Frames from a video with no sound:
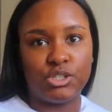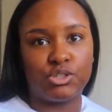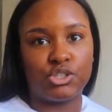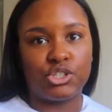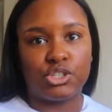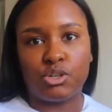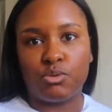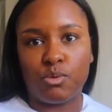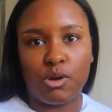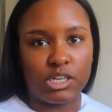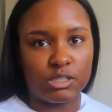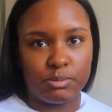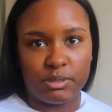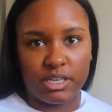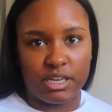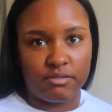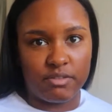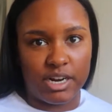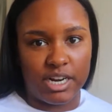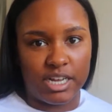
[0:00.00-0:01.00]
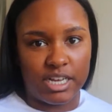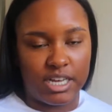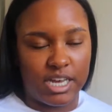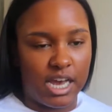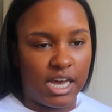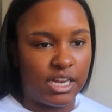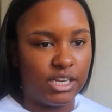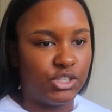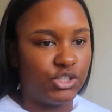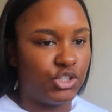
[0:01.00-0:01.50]
You're just gonna watch me get ready
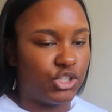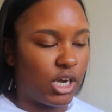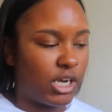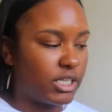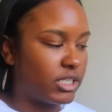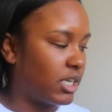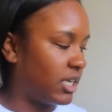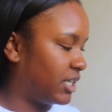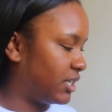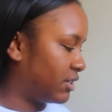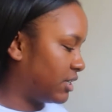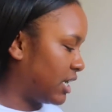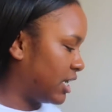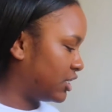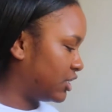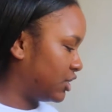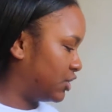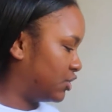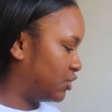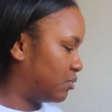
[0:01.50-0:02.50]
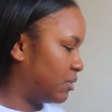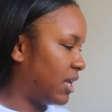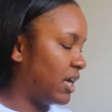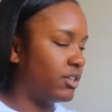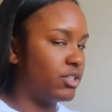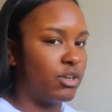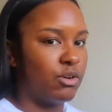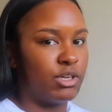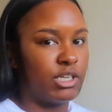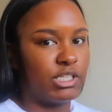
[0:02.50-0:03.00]
again. John's not here. He actually just went
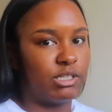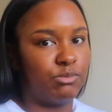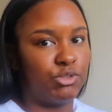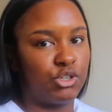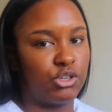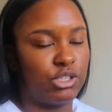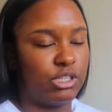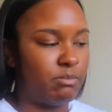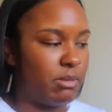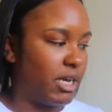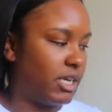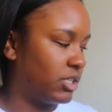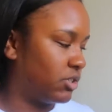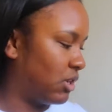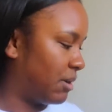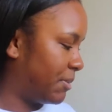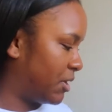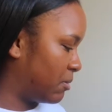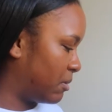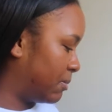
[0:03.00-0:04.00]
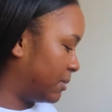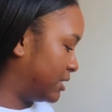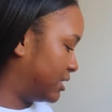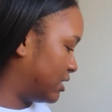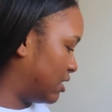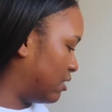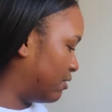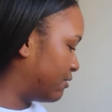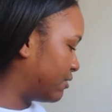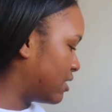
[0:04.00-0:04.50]
out to go get some Jersey Mike's, so I'm here by
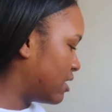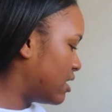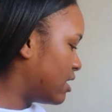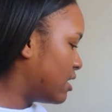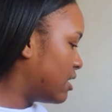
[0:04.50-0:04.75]
myself.